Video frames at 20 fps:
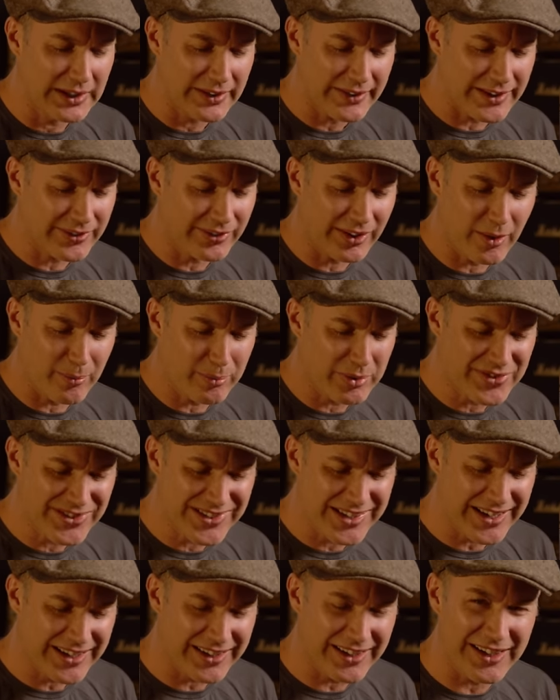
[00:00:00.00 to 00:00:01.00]
They sound
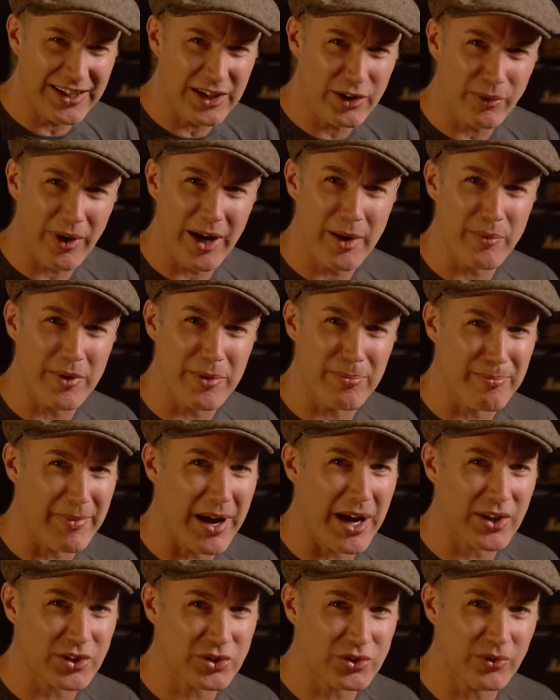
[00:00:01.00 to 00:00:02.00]
particularly great with
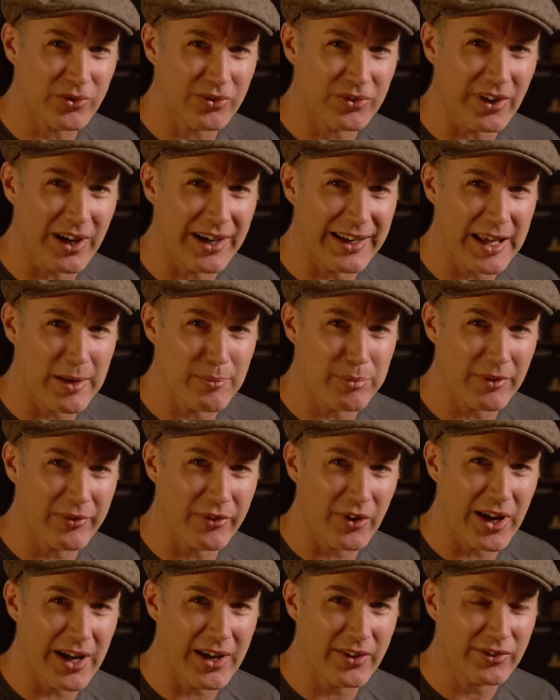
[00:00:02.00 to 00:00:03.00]
Marshall-style
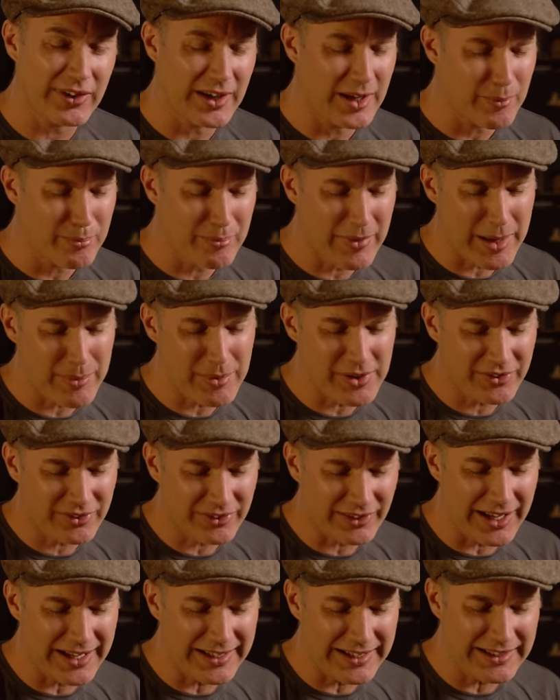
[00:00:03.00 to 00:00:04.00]
amplifiers, maybe
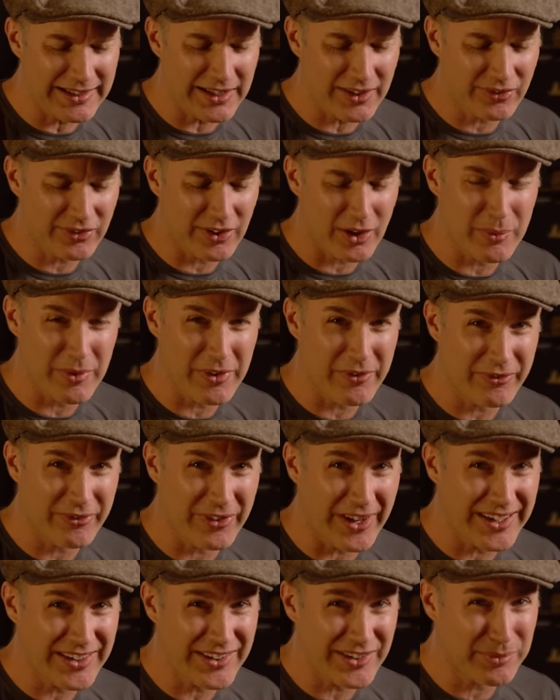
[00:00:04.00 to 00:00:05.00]
slightly less so with
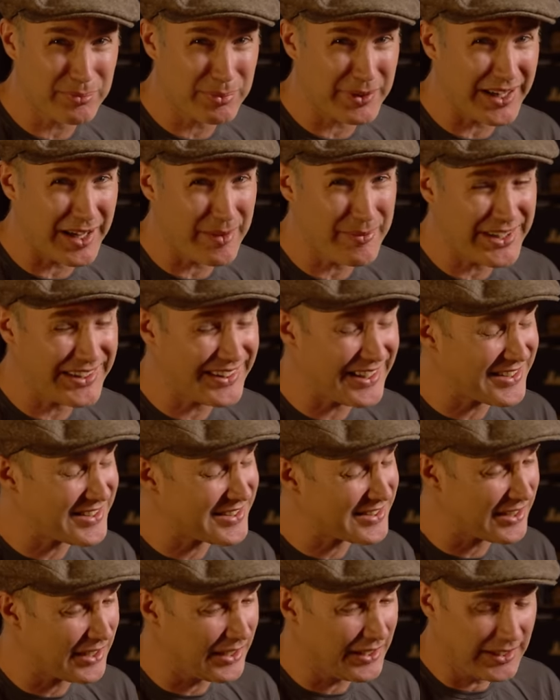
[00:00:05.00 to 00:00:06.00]
Fenders, but I mean,
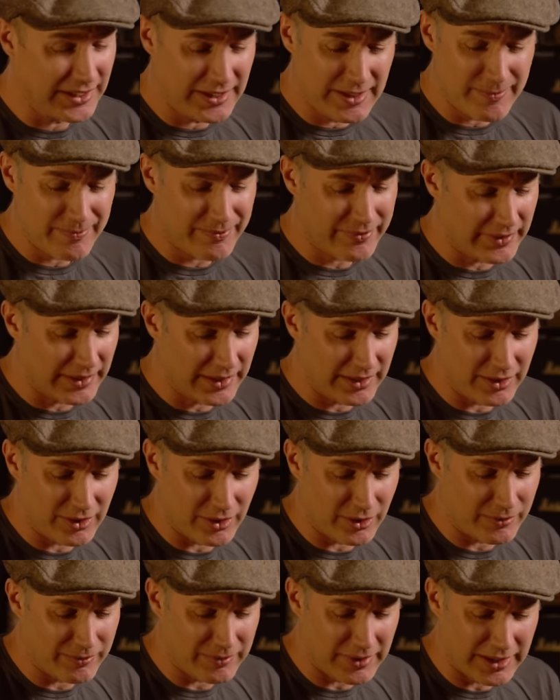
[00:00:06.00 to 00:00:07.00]
that's, you
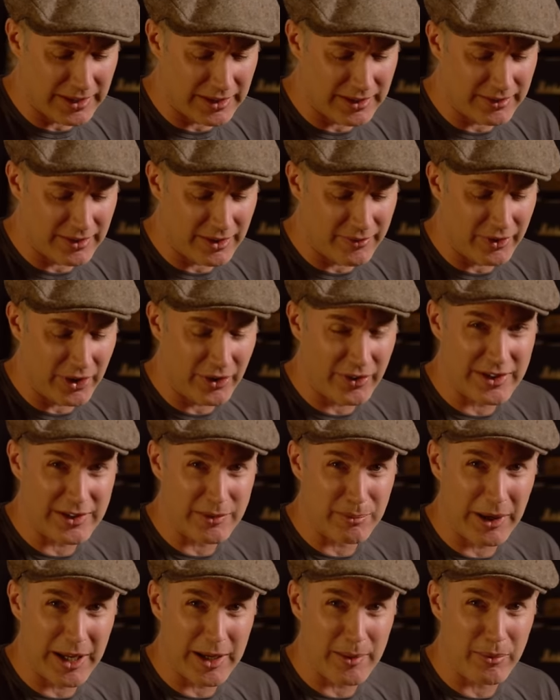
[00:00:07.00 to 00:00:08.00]
know, a very
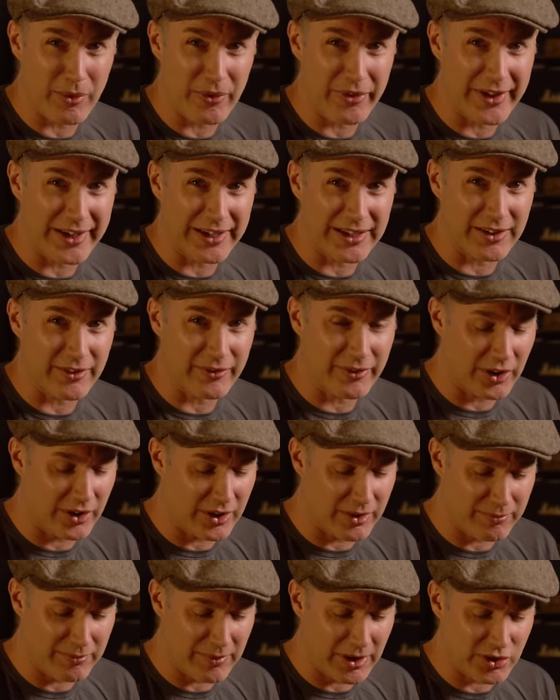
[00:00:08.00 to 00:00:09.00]
debatable thing and a
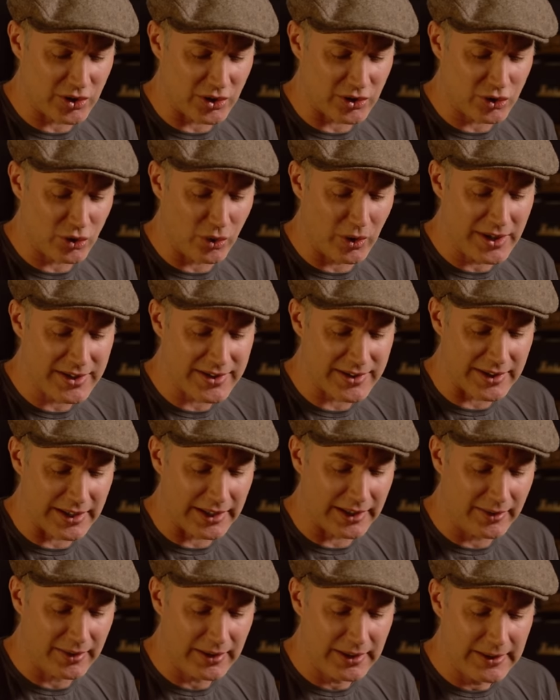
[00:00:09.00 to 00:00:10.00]
very much a choice
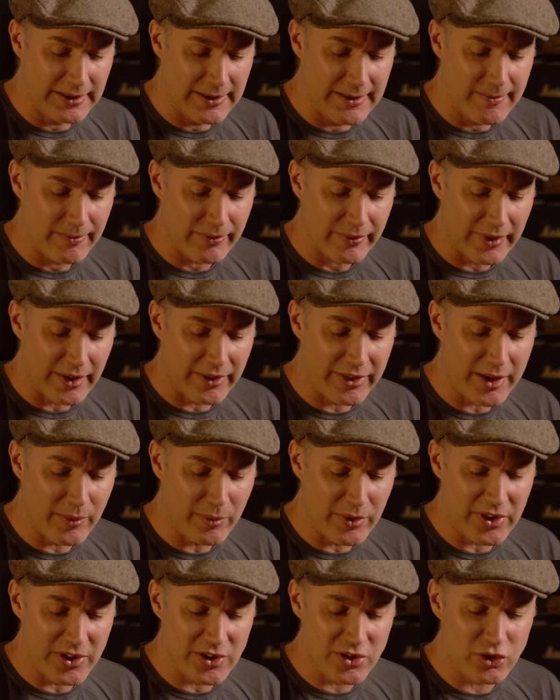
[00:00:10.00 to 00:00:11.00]
thing. The thing
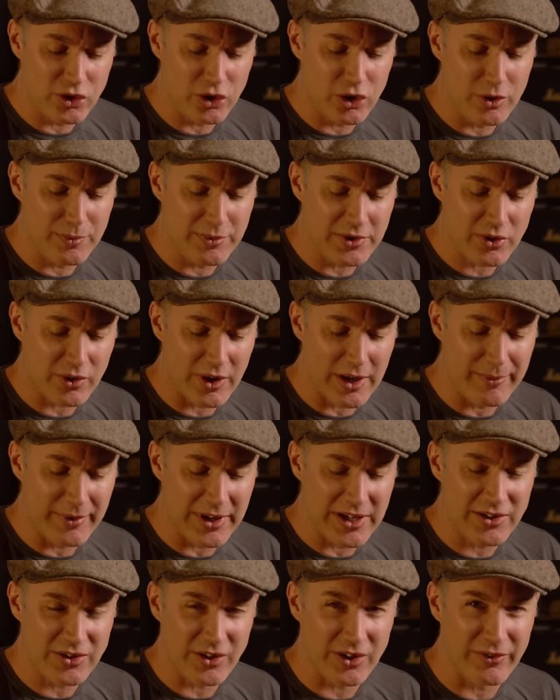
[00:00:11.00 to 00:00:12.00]
with this Tube Screamer,
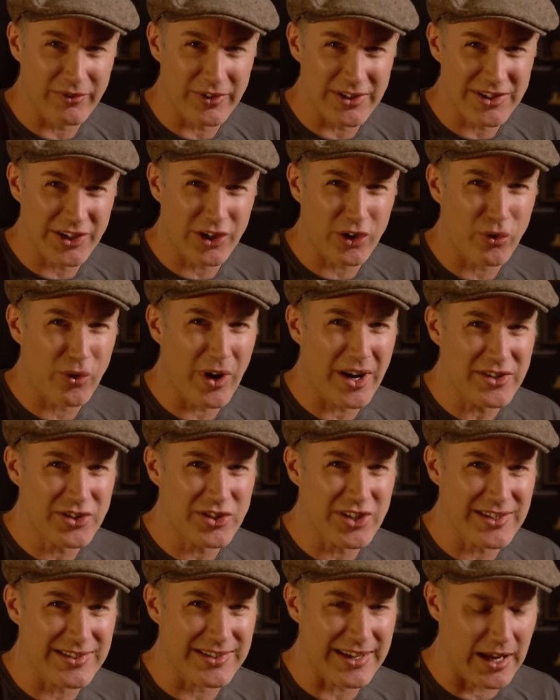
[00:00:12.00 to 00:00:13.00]
it's a
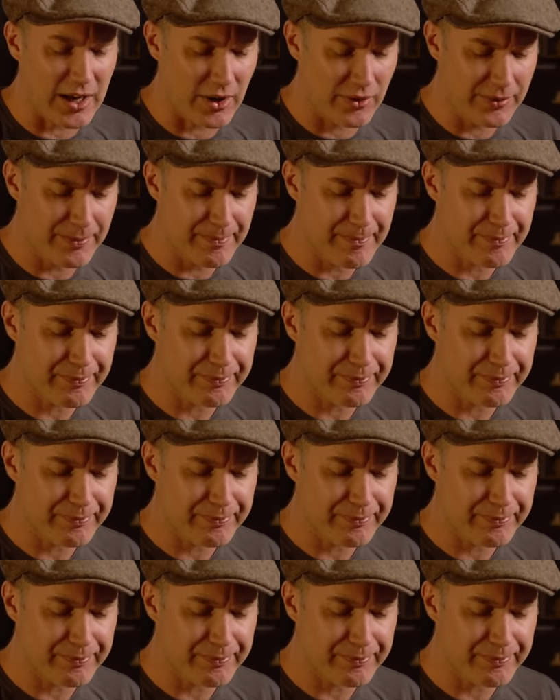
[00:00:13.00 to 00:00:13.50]
crunchy sound.